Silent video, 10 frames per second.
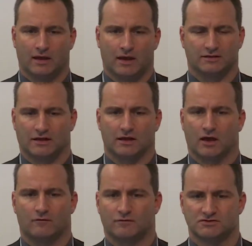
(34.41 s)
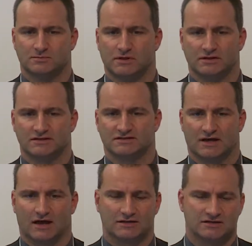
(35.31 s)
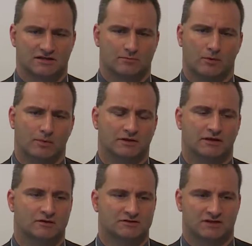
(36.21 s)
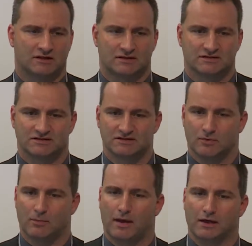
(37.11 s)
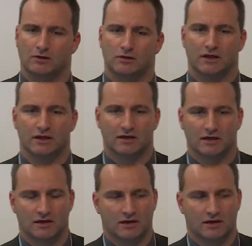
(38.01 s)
I take care of feasibility studies and mobility consultancies, Well, my colleague,